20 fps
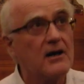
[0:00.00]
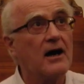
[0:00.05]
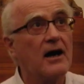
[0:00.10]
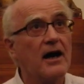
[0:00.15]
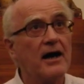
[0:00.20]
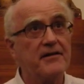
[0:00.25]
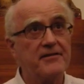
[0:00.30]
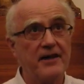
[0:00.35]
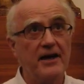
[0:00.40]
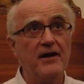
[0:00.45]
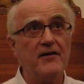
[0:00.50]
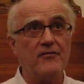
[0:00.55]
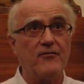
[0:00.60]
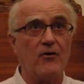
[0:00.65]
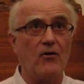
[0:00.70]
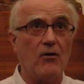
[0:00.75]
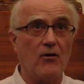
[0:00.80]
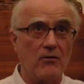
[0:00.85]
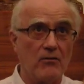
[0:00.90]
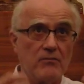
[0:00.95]
I
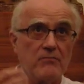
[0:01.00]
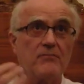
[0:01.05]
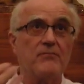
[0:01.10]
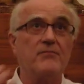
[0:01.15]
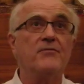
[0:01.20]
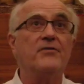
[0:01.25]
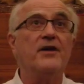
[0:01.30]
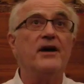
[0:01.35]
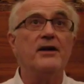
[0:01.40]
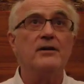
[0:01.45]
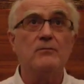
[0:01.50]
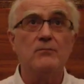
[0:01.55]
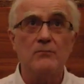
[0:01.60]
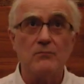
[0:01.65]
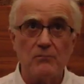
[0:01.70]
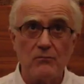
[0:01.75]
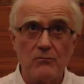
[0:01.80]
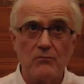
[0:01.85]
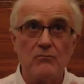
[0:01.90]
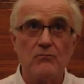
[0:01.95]
therefore then
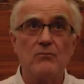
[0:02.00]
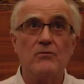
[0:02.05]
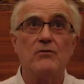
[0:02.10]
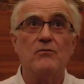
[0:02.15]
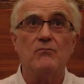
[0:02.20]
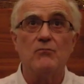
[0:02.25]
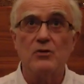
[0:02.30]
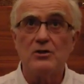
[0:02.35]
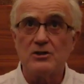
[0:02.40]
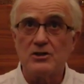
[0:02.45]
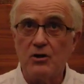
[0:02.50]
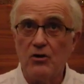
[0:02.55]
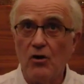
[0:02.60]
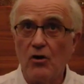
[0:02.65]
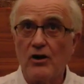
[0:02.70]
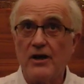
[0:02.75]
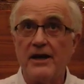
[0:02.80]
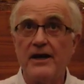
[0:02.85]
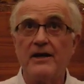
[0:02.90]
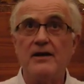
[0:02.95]
was
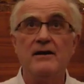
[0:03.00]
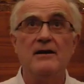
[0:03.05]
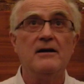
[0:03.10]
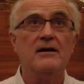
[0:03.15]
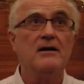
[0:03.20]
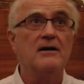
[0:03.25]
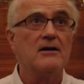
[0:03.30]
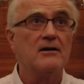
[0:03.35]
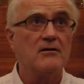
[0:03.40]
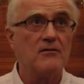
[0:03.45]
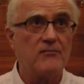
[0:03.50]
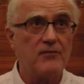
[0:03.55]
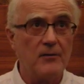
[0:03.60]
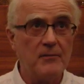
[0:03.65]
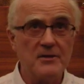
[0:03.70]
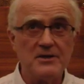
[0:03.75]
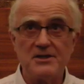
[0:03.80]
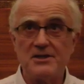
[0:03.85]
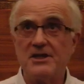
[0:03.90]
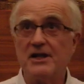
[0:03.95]
looking for
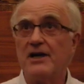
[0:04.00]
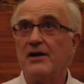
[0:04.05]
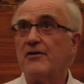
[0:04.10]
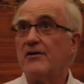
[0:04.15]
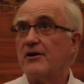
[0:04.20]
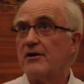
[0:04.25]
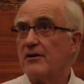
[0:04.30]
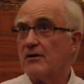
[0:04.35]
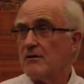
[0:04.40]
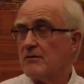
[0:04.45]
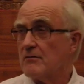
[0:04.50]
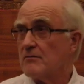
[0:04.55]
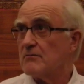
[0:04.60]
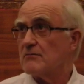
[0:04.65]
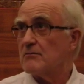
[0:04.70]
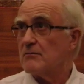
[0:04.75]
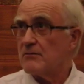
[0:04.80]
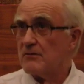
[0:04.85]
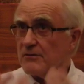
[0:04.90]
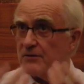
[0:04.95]
material
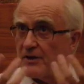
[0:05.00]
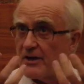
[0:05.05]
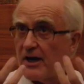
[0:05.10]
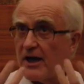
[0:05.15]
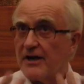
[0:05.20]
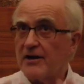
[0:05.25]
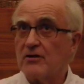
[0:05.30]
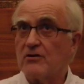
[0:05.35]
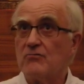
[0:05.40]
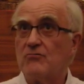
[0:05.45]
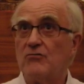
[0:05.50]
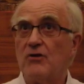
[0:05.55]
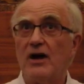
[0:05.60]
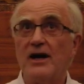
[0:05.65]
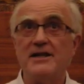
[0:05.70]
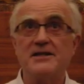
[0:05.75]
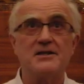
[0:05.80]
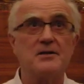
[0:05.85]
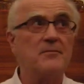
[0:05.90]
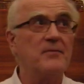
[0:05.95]
that I could
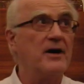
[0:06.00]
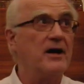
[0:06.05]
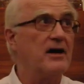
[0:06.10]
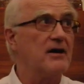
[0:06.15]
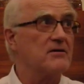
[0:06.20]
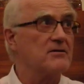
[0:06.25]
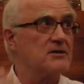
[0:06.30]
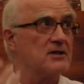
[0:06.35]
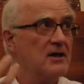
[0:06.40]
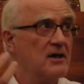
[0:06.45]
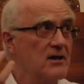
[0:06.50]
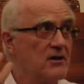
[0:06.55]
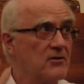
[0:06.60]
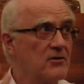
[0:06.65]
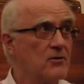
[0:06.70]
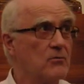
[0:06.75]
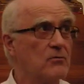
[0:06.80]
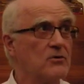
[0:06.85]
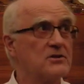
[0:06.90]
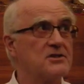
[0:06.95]
write about
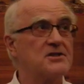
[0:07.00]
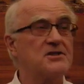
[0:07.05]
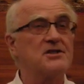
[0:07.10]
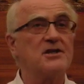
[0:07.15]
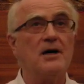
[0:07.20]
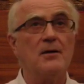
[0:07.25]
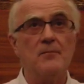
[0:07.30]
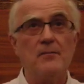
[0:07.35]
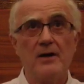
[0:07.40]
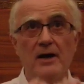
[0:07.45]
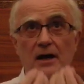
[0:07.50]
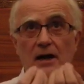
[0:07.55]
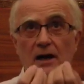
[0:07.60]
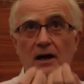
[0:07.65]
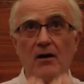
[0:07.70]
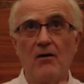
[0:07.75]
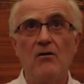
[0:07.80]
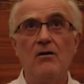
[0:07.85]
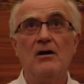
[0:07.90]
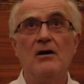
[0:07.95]
that would
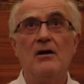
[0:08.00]
somehow